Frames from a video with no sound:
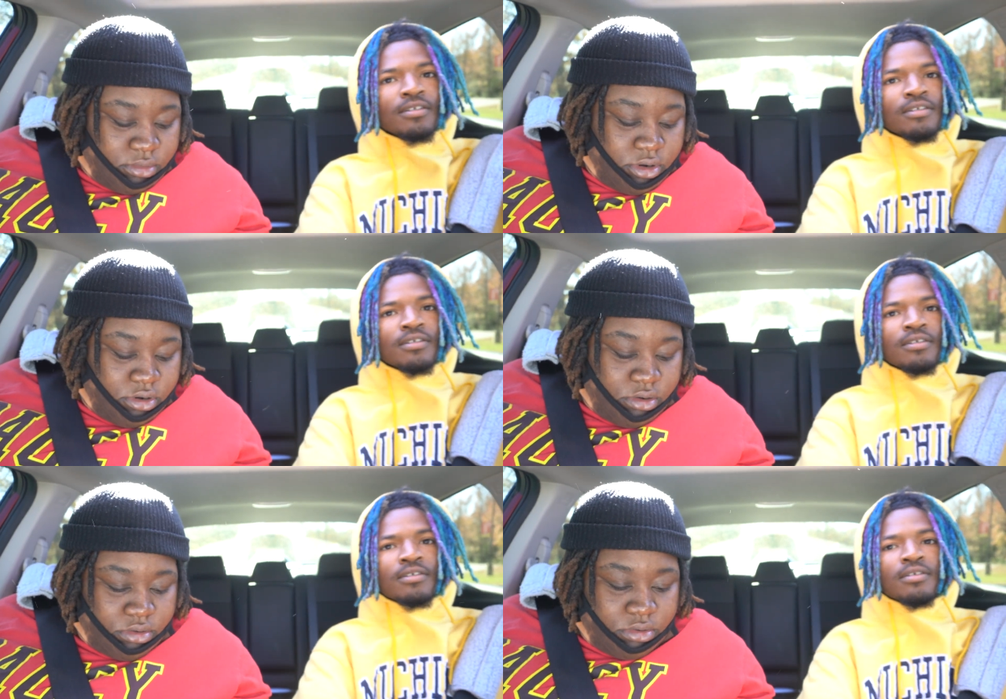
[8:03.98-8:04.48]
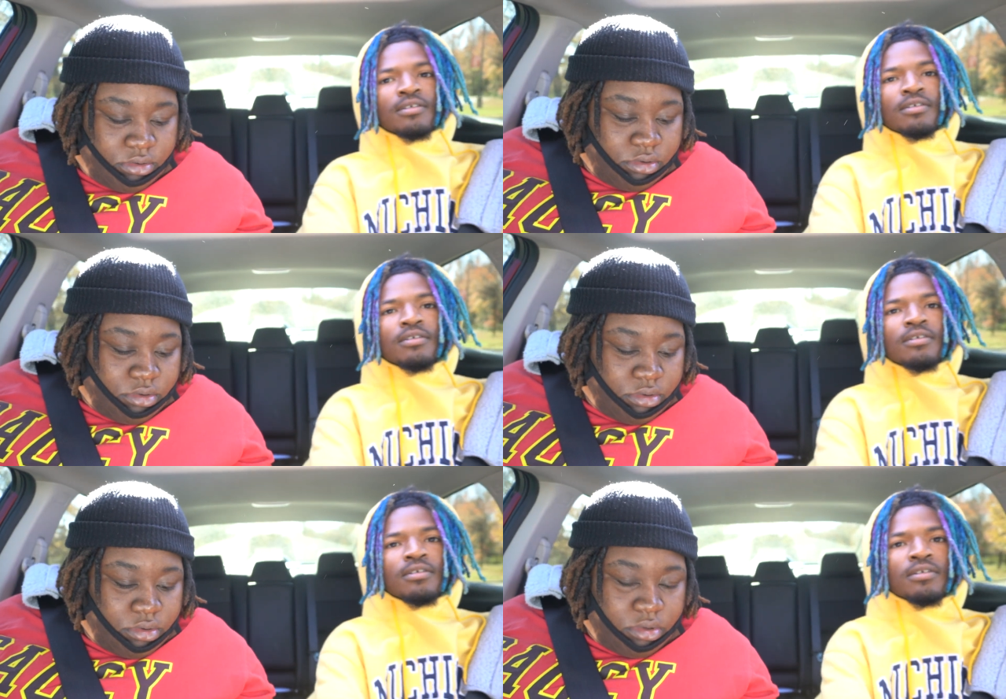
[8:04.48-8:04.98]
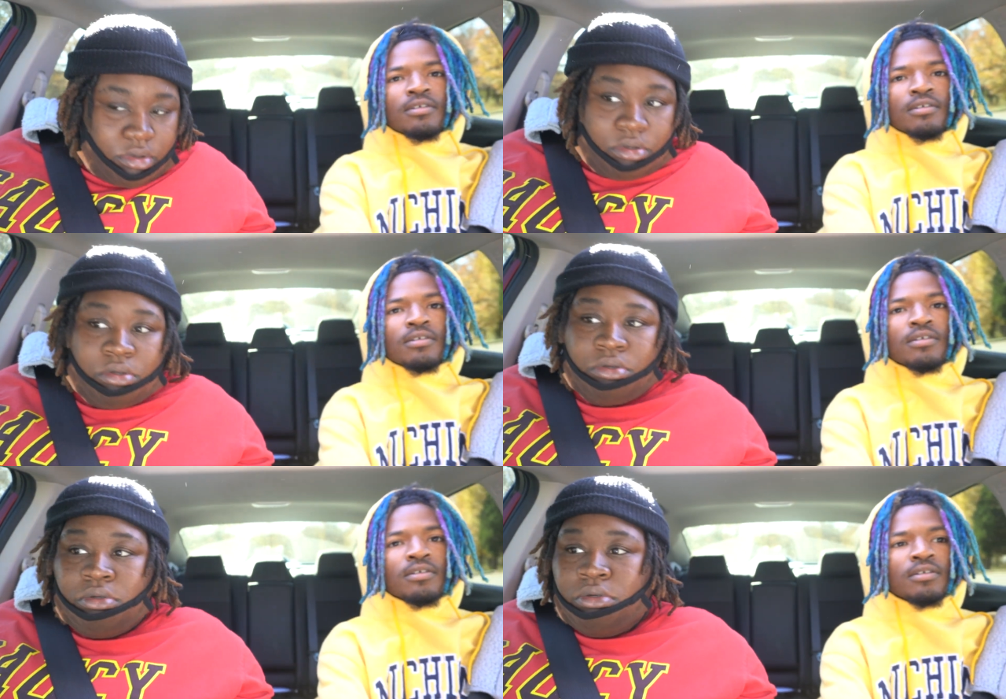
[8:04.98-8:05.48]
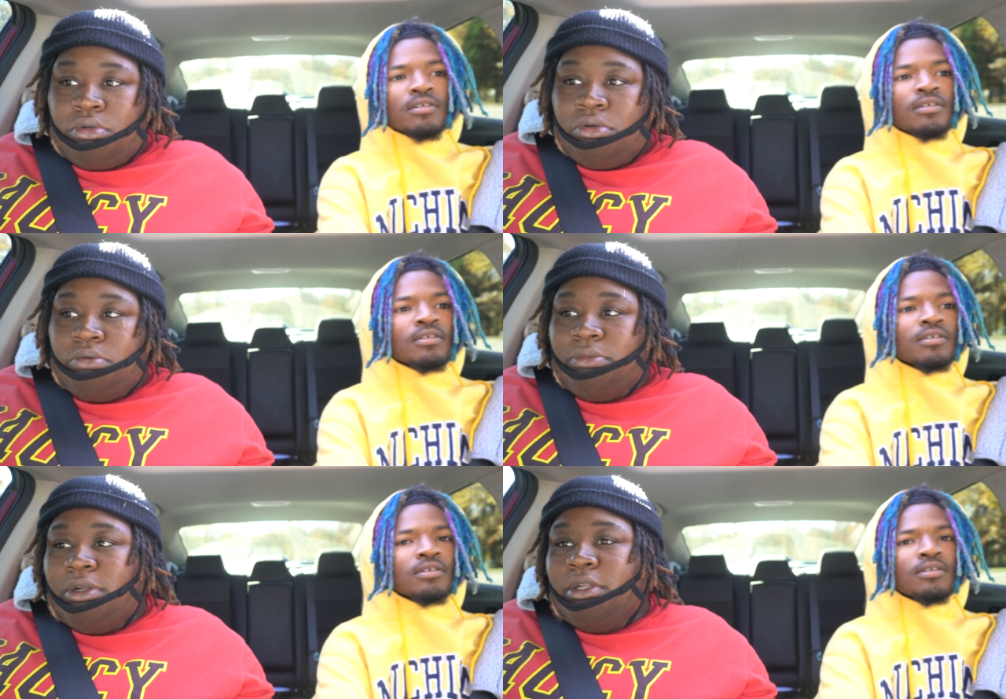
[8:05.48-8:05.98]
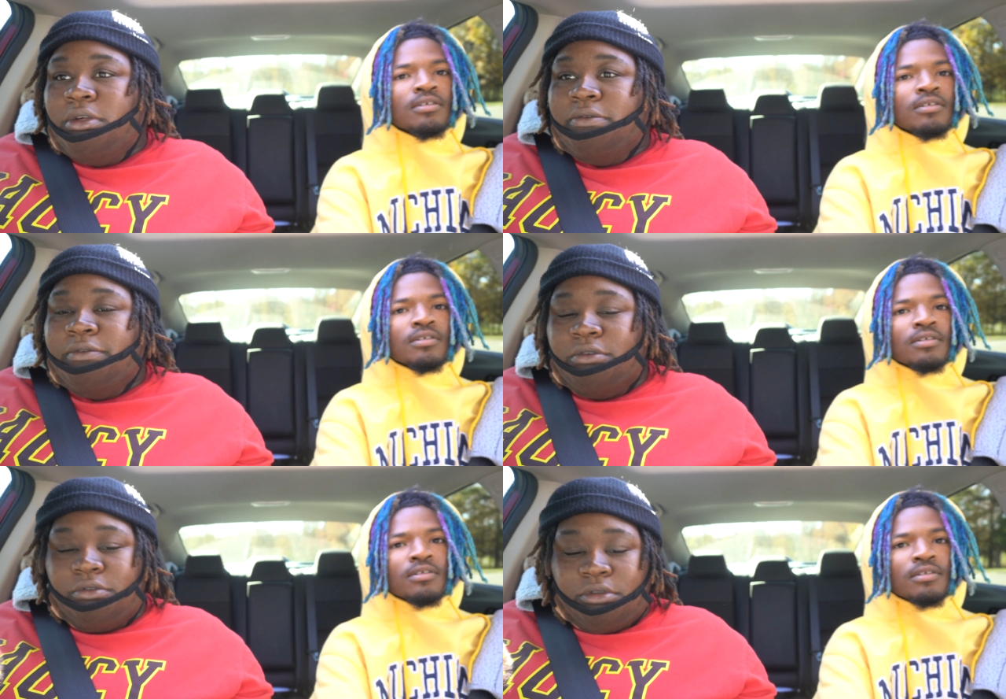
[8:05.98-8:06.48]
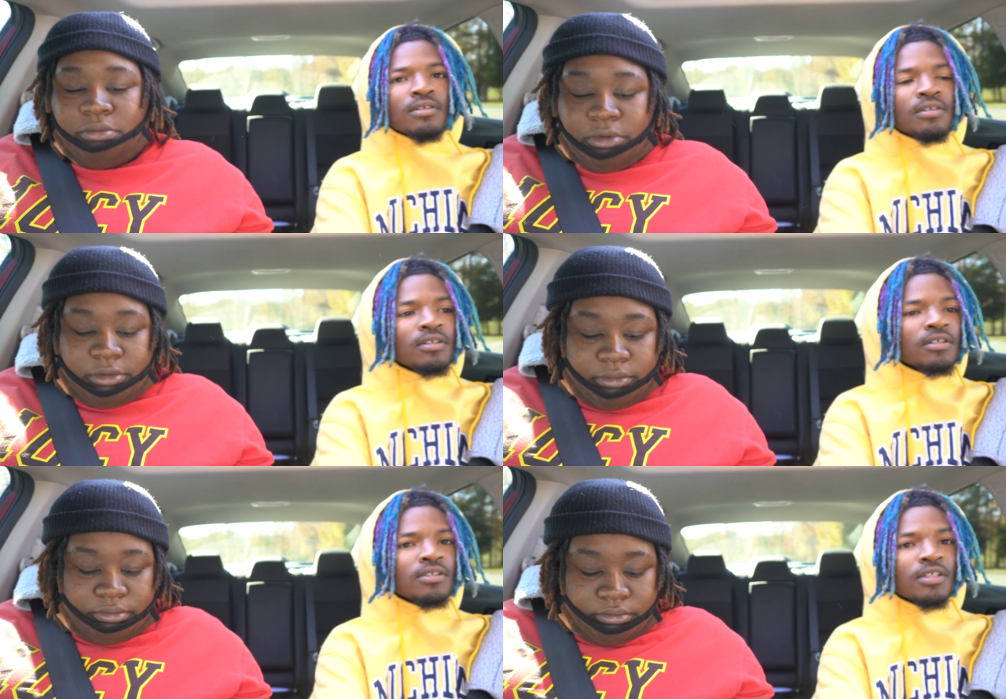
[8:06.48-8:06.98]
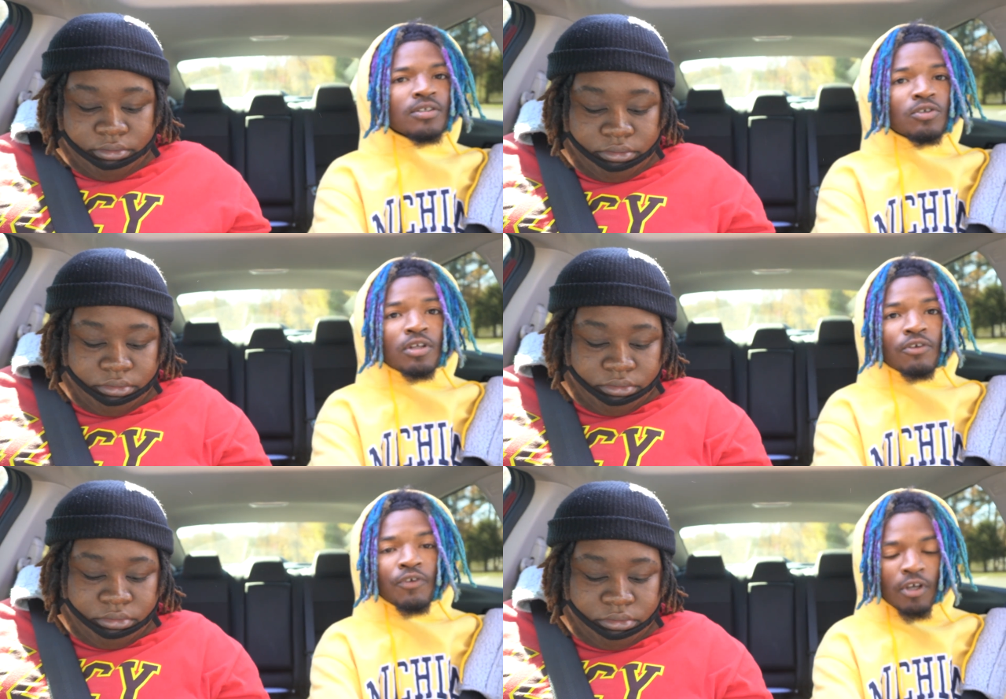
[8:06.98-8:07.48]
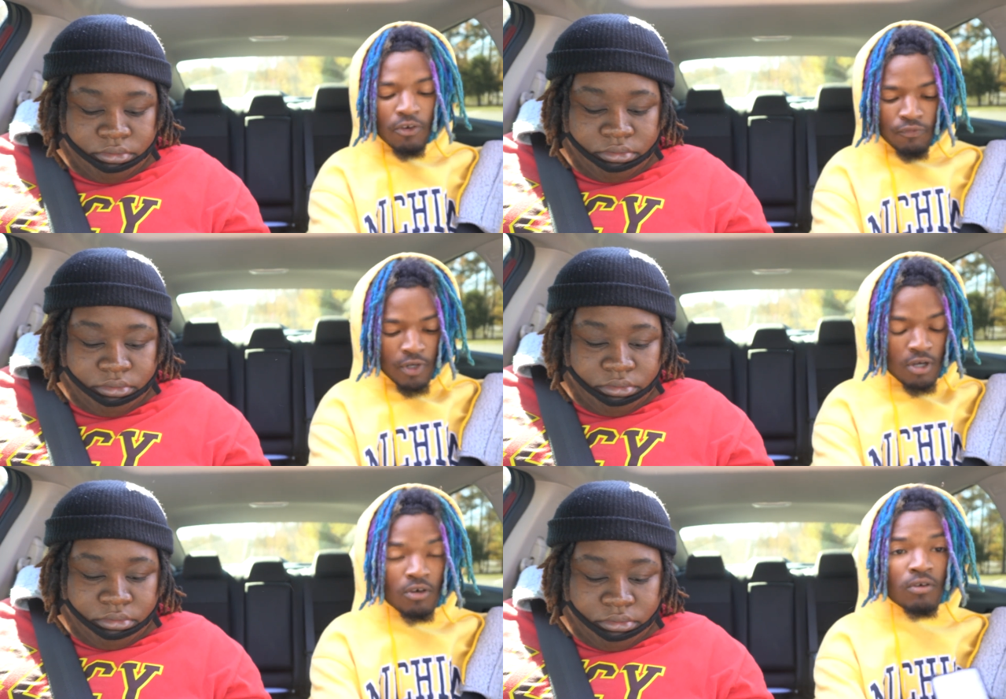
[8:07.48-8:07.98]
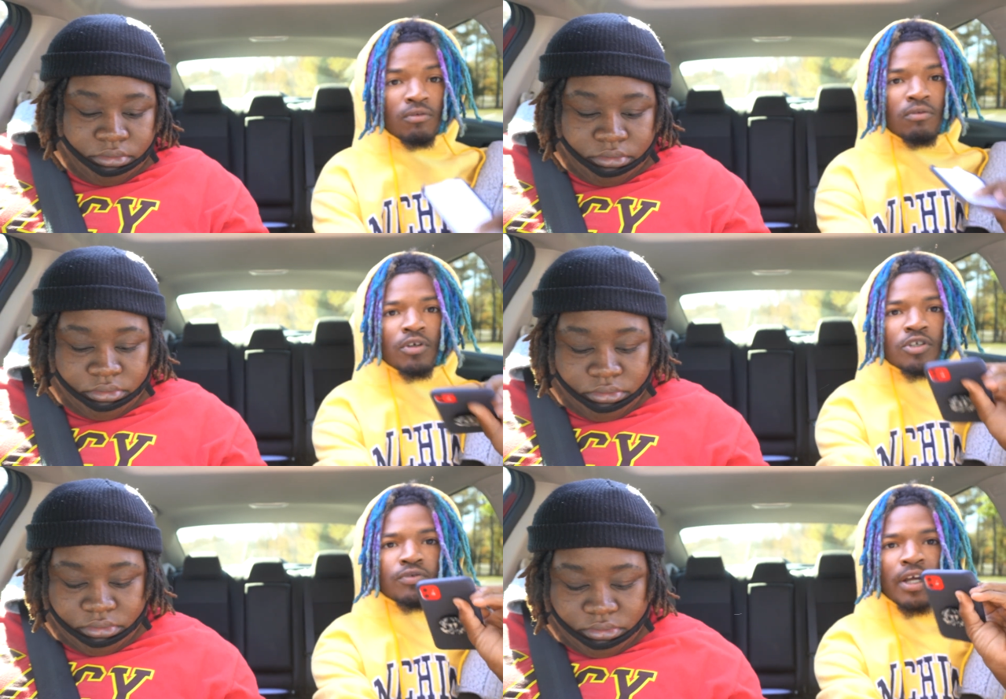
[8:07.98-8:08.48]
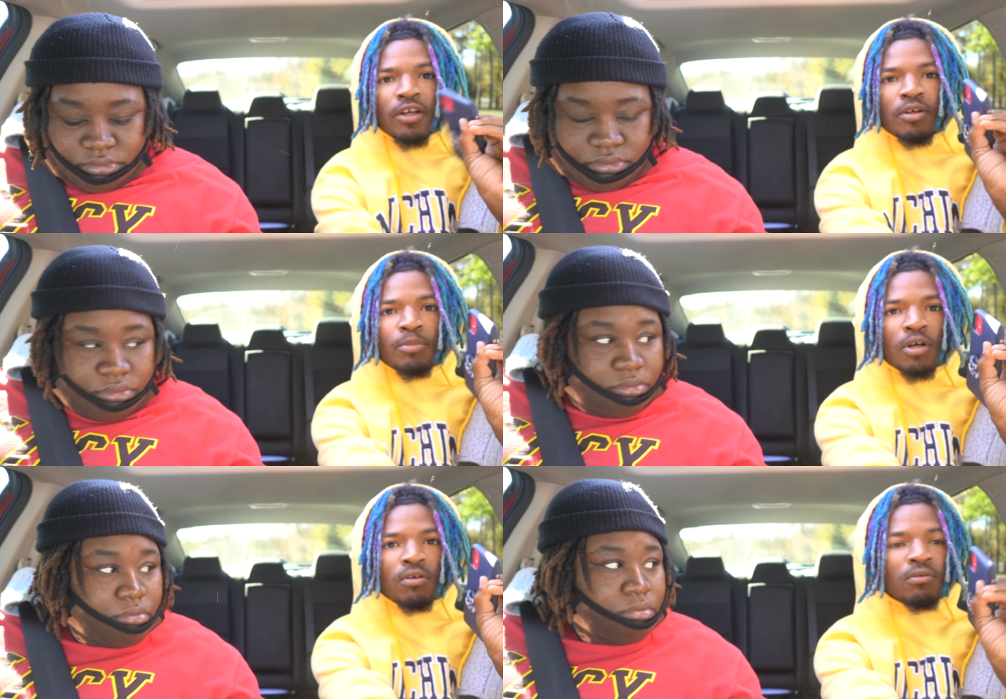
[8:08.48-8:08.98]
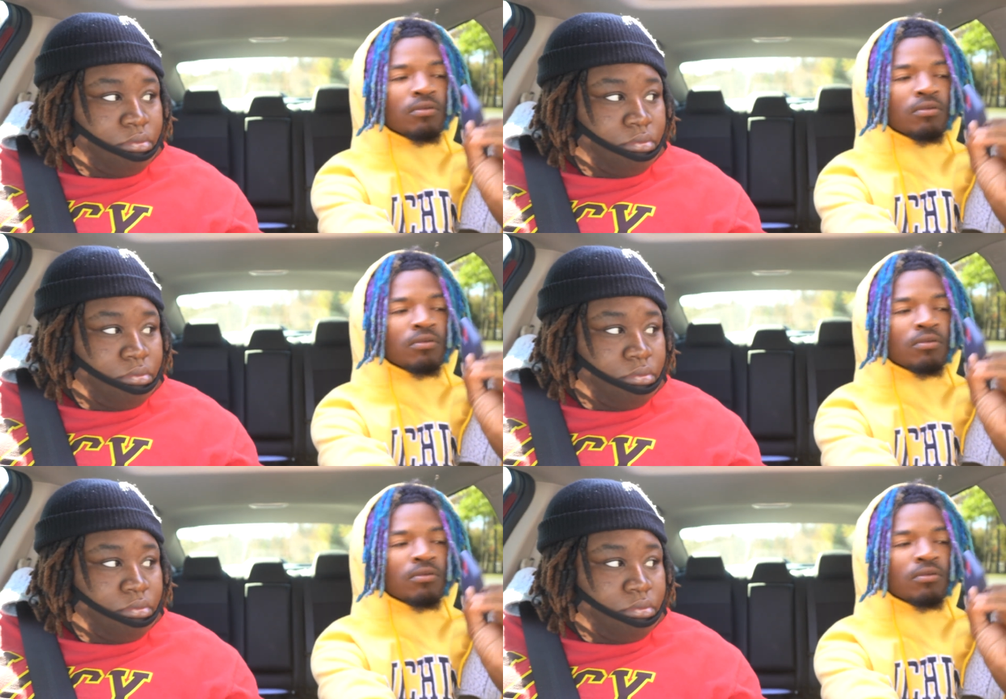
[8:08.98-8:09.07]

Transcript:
Speaker 1: Bro. My damn phone there, bro.
Speaker 2: You look for your phone. It's right here, bro.